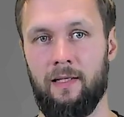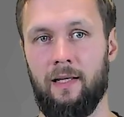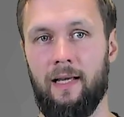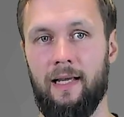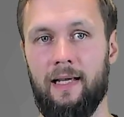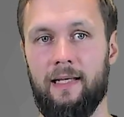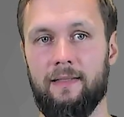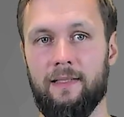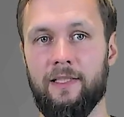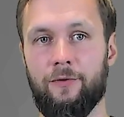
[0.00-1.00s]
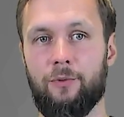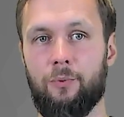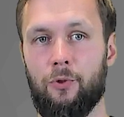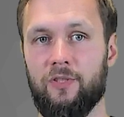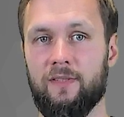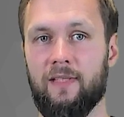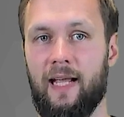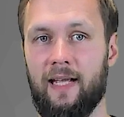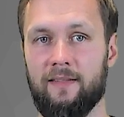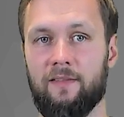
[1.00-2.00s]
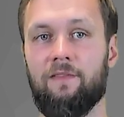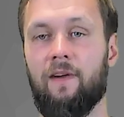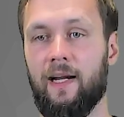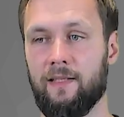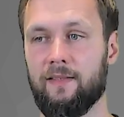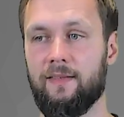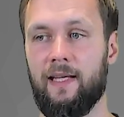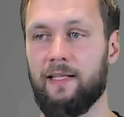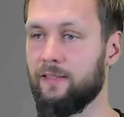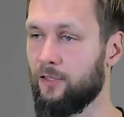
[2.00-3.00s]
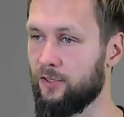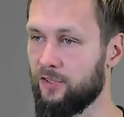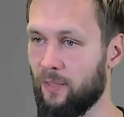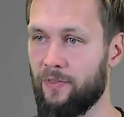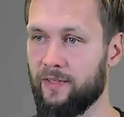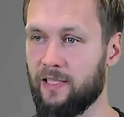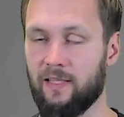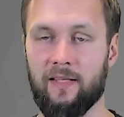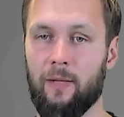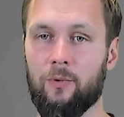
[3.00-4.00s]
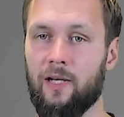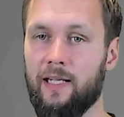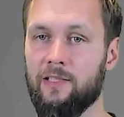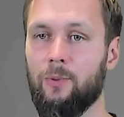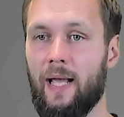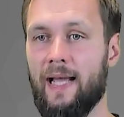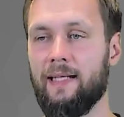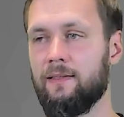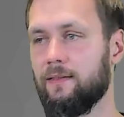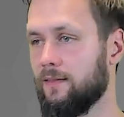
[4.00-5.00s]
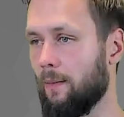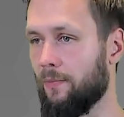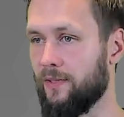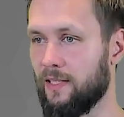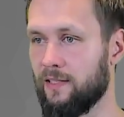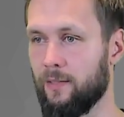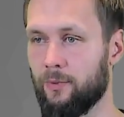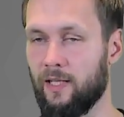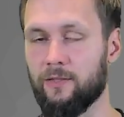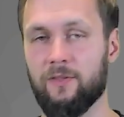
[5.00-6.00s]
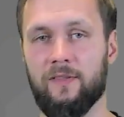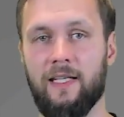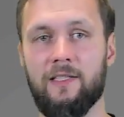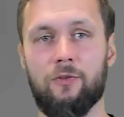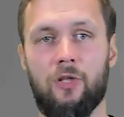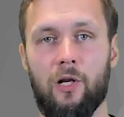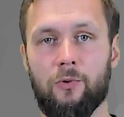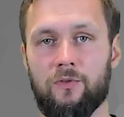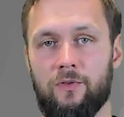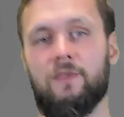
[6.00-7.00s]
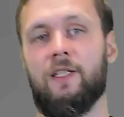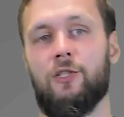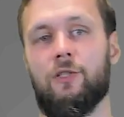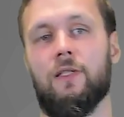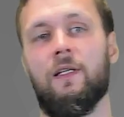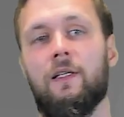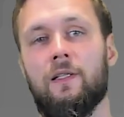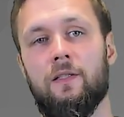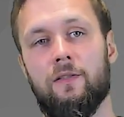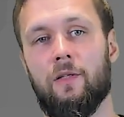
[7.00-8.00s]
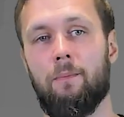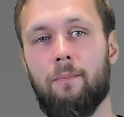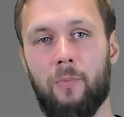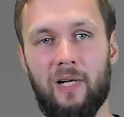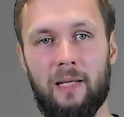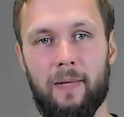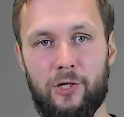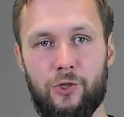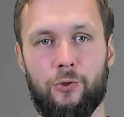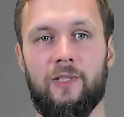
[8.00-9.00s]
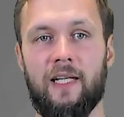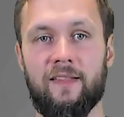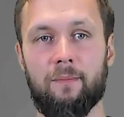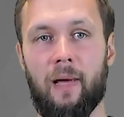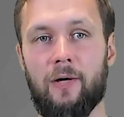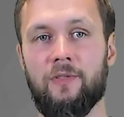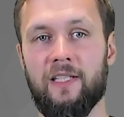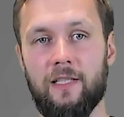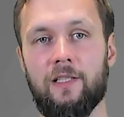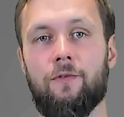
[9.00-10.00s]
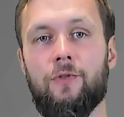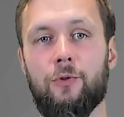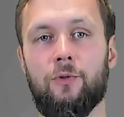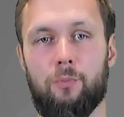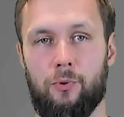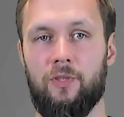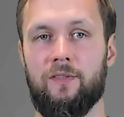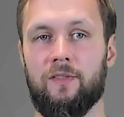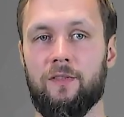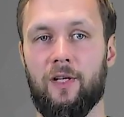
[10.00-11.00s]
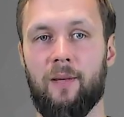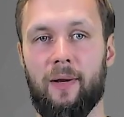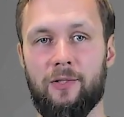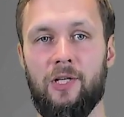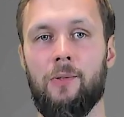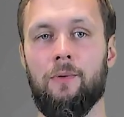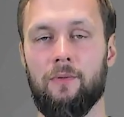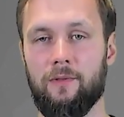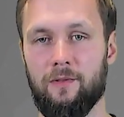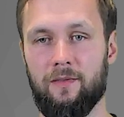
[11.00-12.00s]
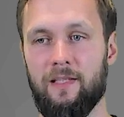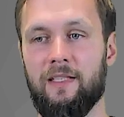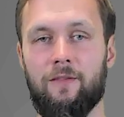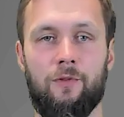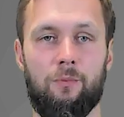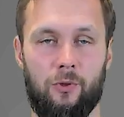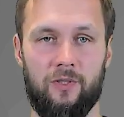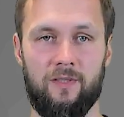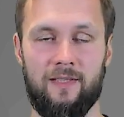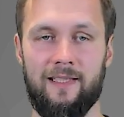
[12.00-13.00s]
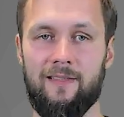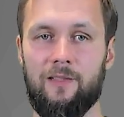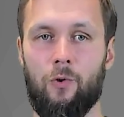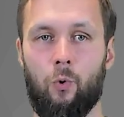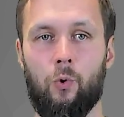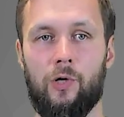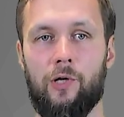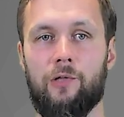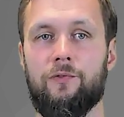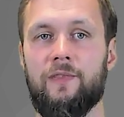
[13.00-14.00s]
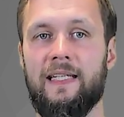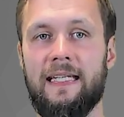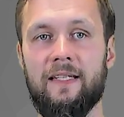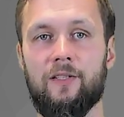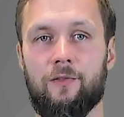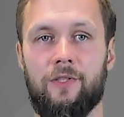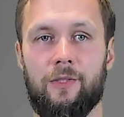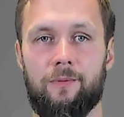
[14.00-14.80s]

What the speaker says: And interviewed person has the final say. Is there something that they would like to add, something that they would like to say to close the session? So really make sure that it's about the interviewed person. It's not about you. The interviewed person is the core of the interview.